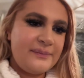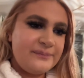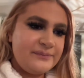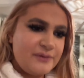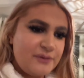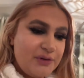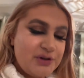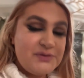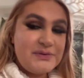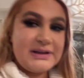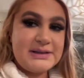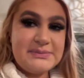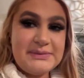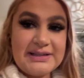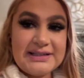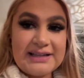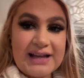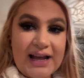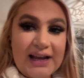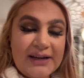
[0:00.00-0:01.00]
which makes me
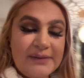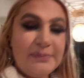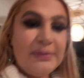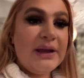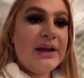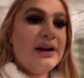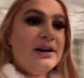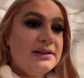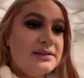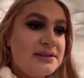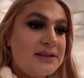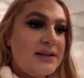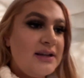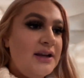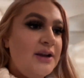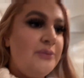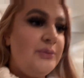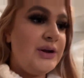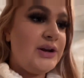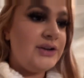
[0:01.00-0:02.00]
sad because
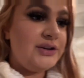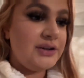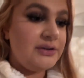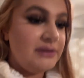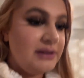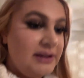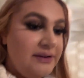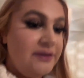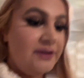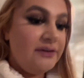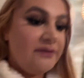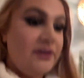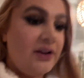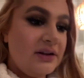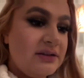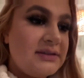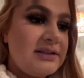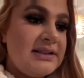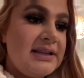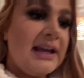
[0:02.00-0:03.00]
we could do really fun
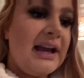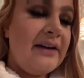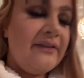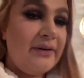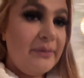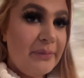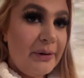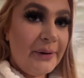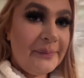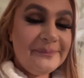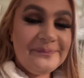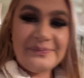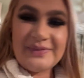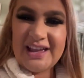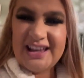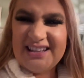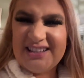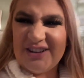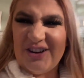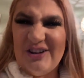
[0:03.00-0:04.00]
vlogs together, but
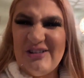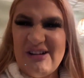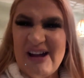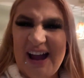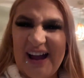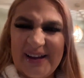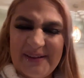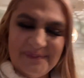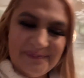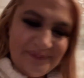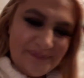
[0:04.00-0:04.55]
it's all right.